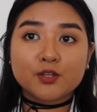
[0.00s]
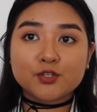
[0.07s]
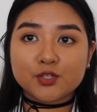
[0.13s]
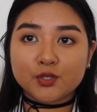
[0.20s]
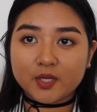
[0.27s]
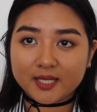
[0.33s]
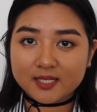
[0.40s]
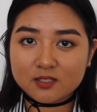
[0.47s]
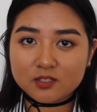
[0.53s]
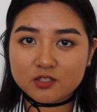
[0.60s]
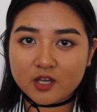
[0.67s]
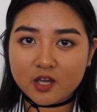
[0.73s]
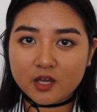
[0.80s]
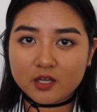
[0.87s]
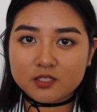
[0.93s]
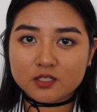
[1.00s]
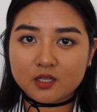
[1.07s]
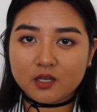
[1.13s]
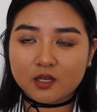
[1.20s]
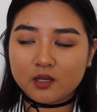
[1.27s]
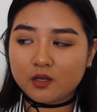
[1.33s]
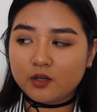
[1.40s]
to insert
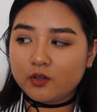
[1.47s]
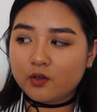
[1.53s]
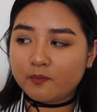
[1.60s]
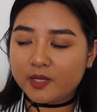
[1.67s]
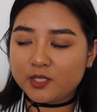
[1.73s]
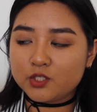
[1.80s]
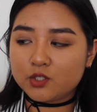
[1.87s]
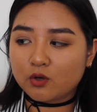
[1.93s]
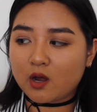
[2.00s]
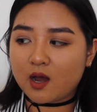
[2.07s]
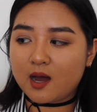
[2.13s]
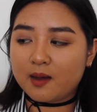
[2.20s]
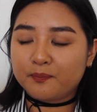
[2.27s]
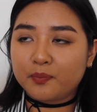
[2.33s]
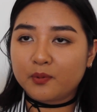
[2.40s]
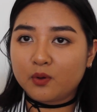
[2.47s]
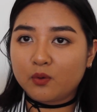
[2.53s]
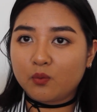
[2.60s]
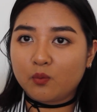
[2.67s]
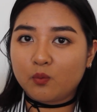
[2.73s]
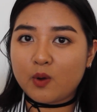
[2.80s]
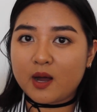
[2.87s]
your menstrual cup
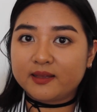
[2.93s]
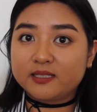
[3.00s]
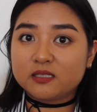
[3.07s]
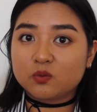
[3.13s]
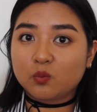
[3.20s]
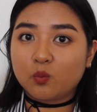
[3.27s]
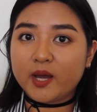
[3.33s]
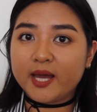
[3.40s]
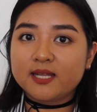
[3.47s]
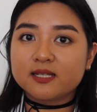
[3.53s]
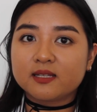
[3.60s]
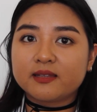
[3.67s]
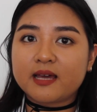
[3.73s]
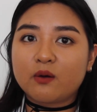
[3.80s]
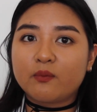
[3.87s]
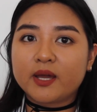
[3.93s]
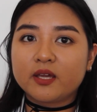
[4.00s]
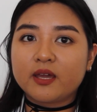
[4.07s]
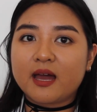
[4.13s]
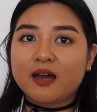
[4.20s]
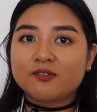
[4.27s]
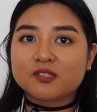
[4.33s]
while it's wet. That
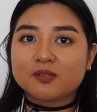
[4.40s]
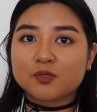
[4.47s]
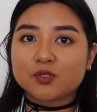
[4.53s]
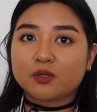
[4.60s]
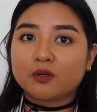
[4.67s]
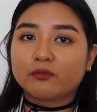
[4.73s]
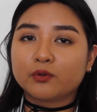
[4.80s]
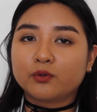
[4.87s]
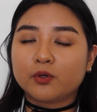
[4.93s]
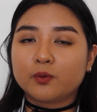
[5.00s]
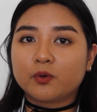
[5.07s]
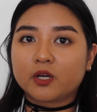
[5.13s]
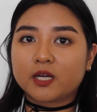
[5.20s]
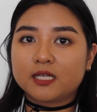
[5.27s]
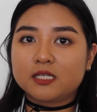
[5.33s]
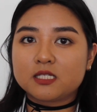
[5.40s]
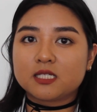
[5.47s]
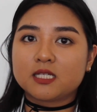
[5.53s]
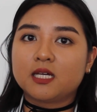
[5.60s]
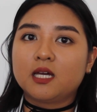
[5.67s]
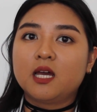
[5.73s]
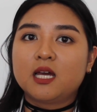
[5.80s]
way you have some sort of lubricant
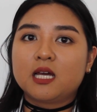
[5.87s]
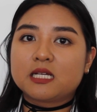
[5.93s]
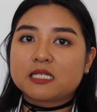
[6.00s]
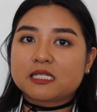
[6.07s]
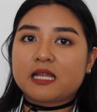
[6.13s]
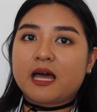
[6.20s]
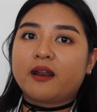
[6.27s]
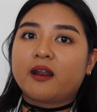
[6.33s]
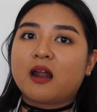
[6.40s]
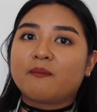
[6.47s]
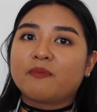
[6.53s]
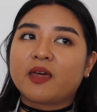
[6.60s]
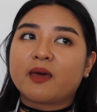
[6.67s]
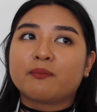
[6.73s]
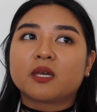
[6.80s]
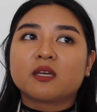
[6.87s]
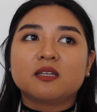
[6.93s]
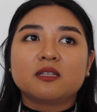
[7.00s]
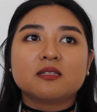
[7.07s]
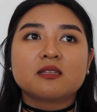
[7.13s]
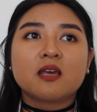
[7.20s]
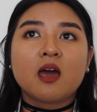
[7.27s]
to slide it up there,
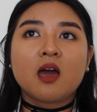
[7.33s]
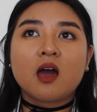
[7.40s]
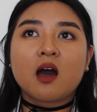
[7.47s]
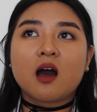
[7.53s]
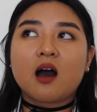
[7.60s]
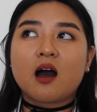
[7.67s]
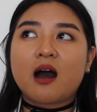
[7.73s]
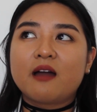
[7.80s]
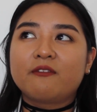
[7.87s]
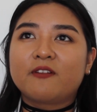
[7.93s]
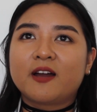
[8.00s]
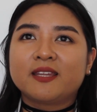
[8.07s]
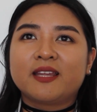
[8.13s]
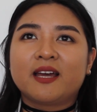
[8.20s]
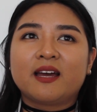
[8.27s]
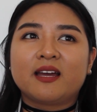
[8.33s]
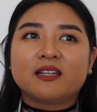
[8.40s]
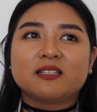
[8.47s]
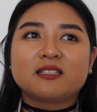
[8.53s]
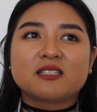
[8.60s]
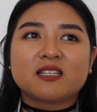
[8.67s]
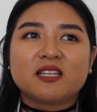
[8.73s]
because I find
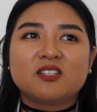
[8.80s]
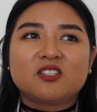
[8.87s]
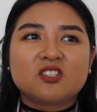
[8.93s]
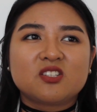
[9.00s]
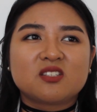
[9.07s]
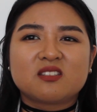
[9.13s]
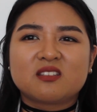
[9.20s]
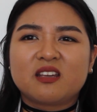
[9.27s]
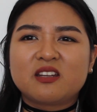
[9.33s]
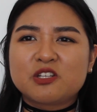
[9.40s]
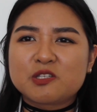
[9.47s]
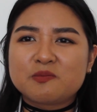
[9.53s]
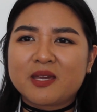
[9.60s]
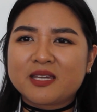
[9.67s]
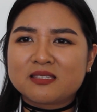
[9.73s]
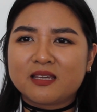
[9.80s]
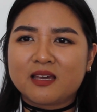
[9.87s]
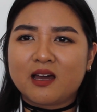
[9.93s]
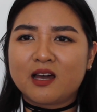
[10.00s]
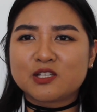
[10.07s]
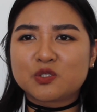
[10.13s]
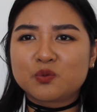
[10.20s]
that it just makes
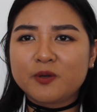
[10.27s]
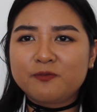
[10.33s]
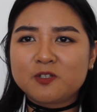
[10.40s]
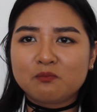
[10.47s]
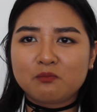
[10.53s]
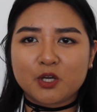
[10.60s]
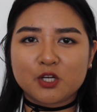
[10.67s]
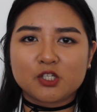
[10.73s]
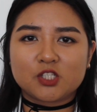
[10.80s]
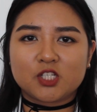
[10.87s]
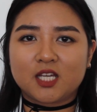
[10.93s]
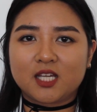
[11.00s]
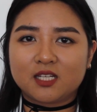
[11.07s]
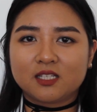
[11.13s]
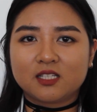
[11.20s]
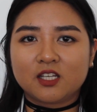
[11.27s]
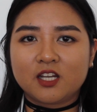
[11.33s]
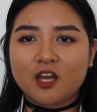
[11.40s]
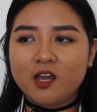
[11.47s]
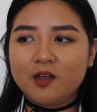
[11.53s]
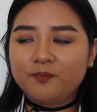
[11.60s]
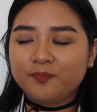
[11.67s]
it a swifter motion, you
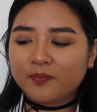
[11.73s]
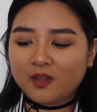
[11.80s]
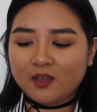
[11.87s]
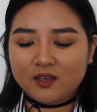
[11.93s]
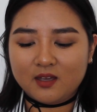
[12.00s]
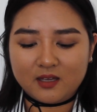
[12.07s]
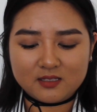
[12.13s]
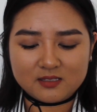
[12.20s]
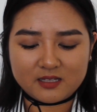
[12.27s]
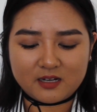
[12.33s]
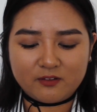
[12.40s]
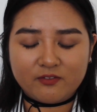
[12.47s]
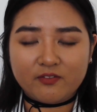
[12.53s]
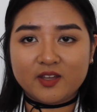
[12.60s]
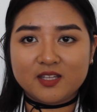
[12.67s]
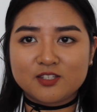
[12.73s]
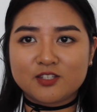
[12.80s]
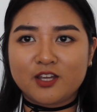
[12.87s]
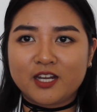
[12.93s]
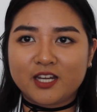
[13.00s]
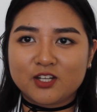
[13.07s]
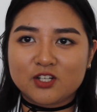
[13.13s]
know? Instead of
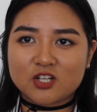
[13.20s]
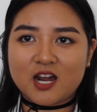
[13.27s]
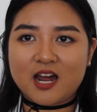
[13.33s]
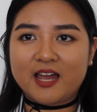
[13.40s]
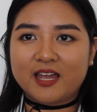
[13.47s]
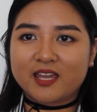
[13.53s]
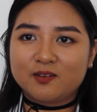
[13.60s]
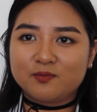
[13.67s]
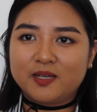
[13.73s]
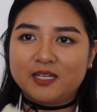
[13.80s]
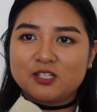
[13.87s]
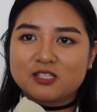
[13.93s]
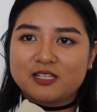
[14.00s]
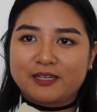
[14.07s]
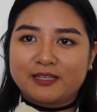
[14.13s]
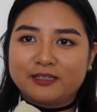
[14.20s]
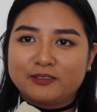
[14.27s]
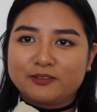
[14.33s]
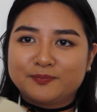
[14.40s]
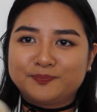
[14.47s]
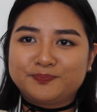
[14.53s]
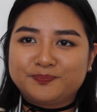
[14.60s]
inserting it dry, it can be just like a
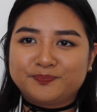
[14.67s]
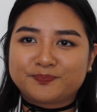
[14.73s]
little,